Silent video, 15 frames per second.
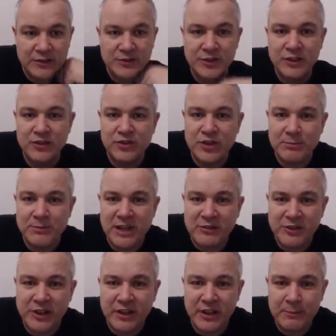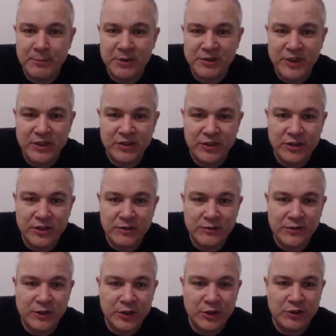Here's Gimnasia in
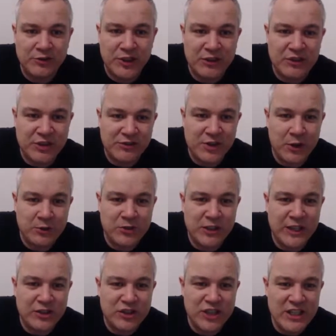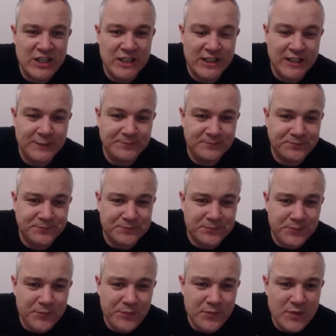possession. Facundo Sanchez though to Cascini.
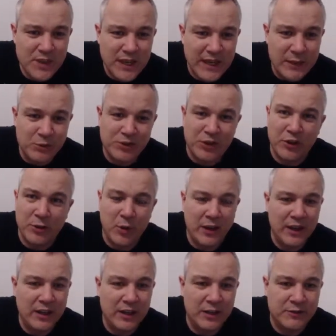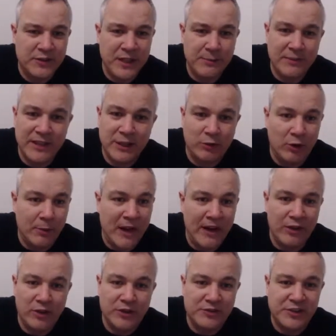He was another one. Loved him.
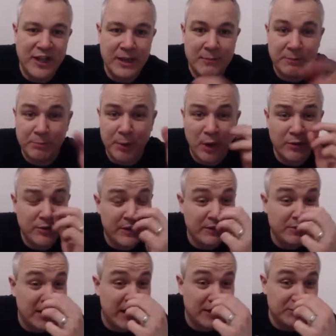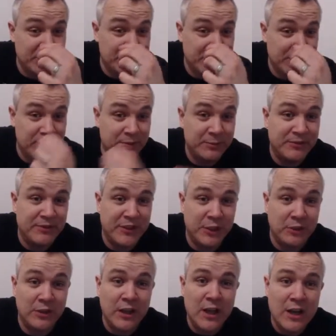Gil Romero, the same. Both these guys in central
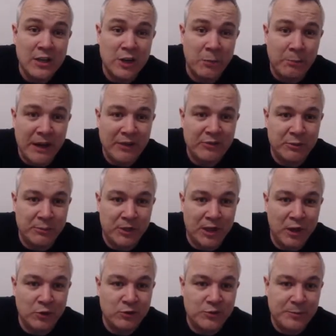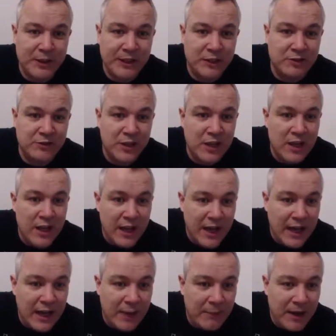midfield come back from loan spells,
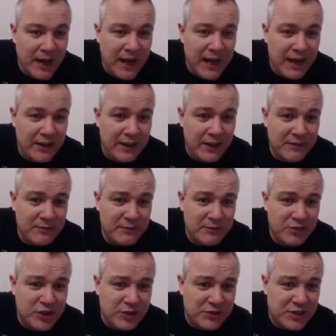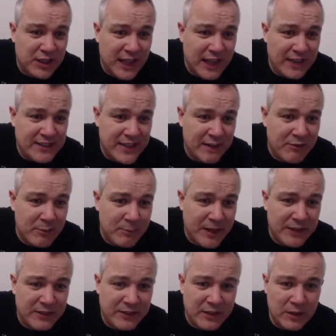and just delighted to
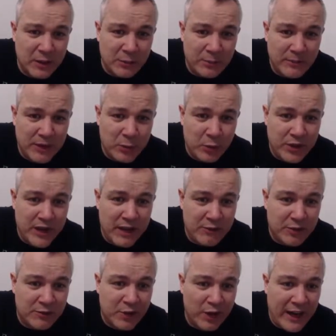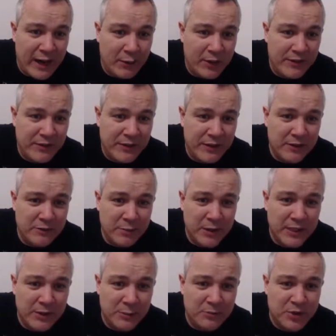have them back at the club. They would never have gone out if
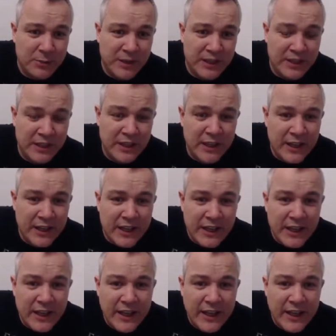it had been up to me.